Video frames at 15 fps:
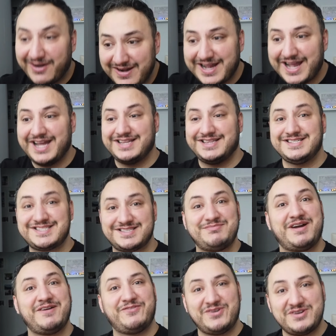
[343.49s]
Okay, this
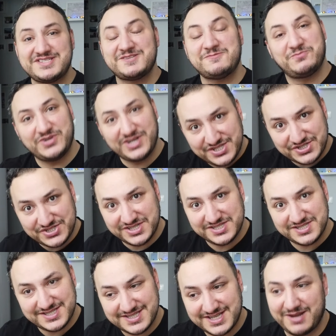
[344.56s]
is my first
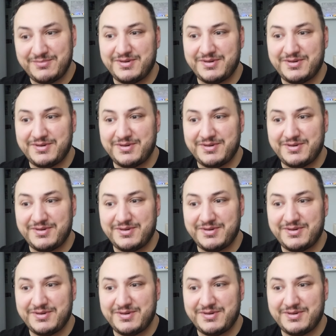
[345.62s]
impressions